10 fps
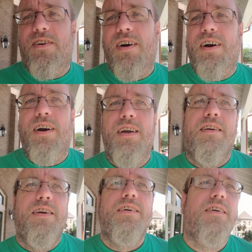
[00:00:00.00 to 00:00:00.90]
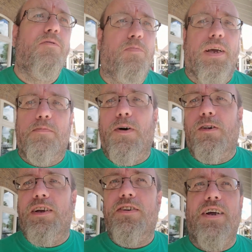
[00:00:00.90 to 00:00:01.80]
our big
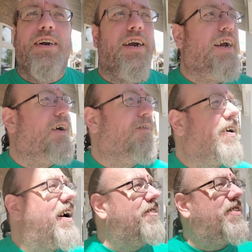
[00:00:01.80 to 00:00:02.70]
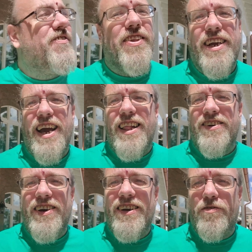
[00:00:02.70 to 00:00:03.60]
Polish dinner here, work off some of the
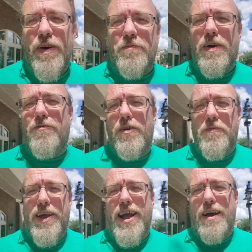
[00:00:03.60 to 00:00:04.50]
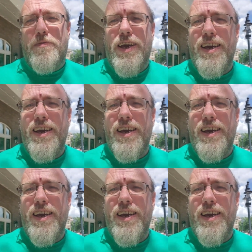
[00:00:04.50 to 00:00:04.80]
calories, make my Fitbit happy.